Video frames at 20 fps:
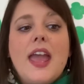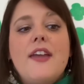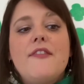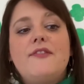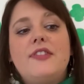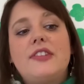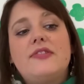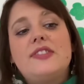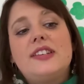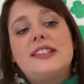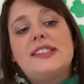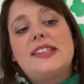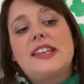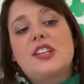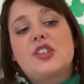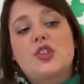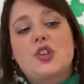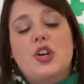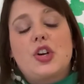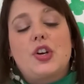
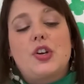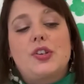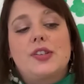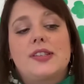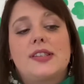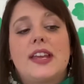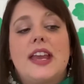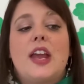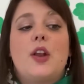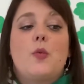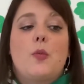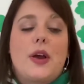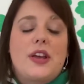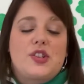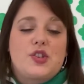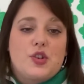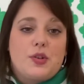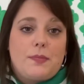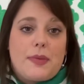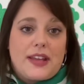56 girls in
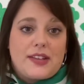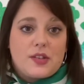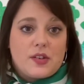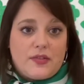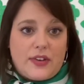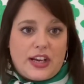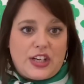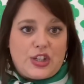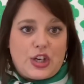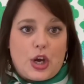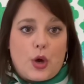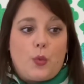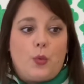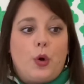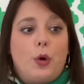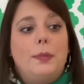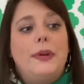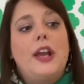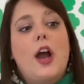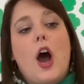Western Pennsylvania
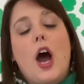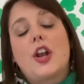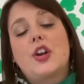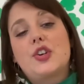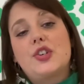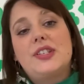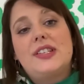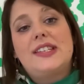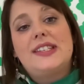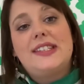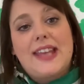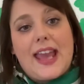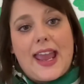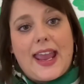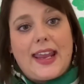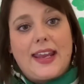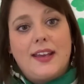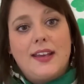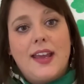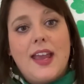will be honored
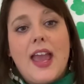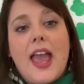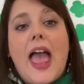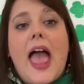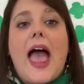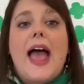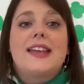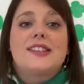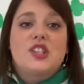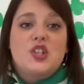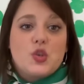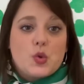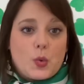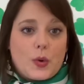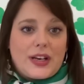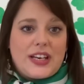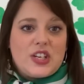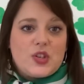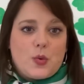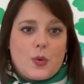today as the
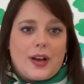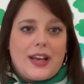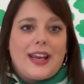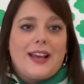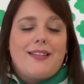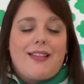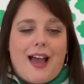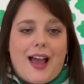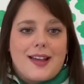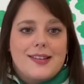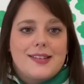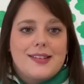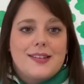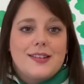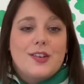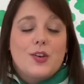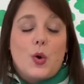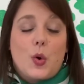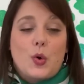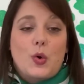2020 class,
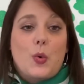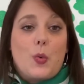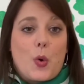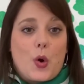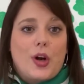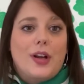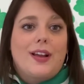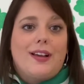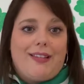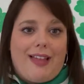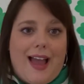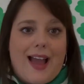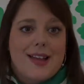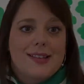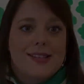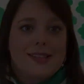Gold Award class.